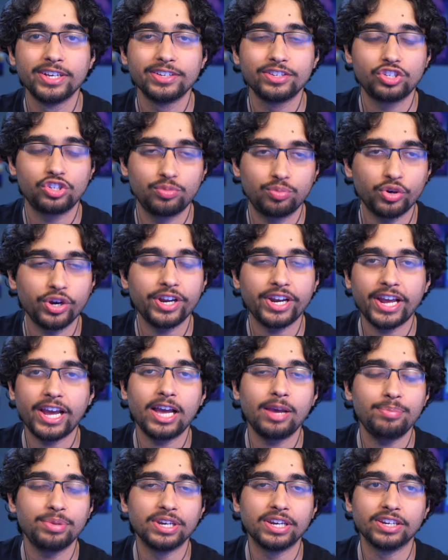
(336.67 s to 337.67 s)
spread
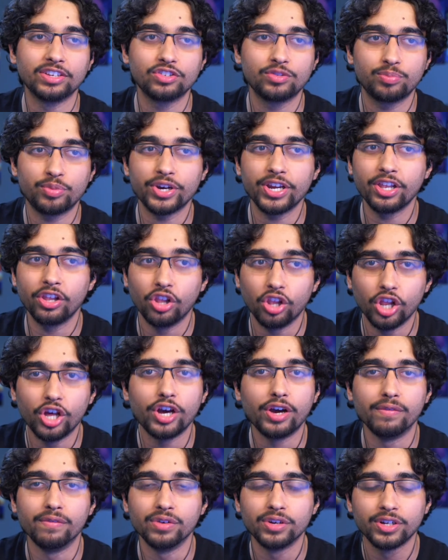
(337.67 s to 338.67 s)
happiness, spread
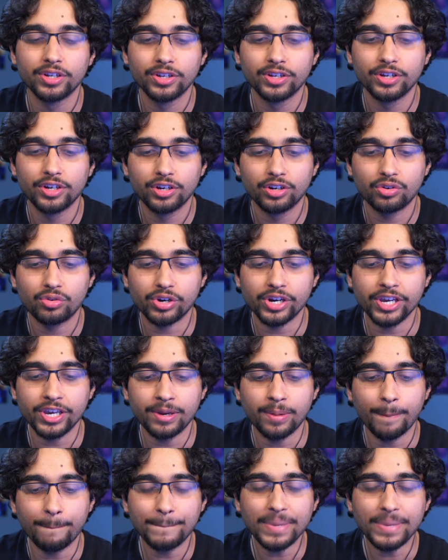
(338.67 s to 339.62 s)
love, right?